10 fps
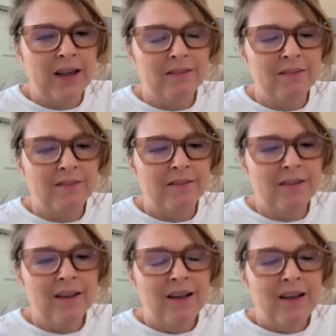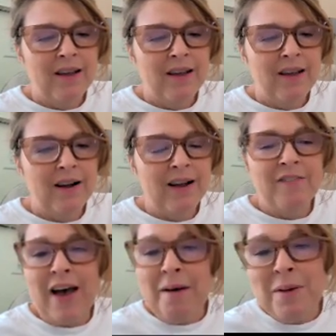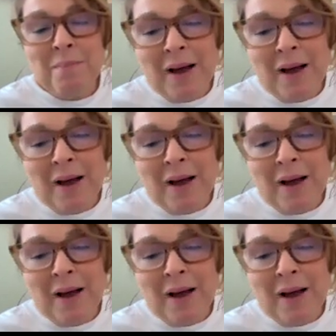And if I'm in my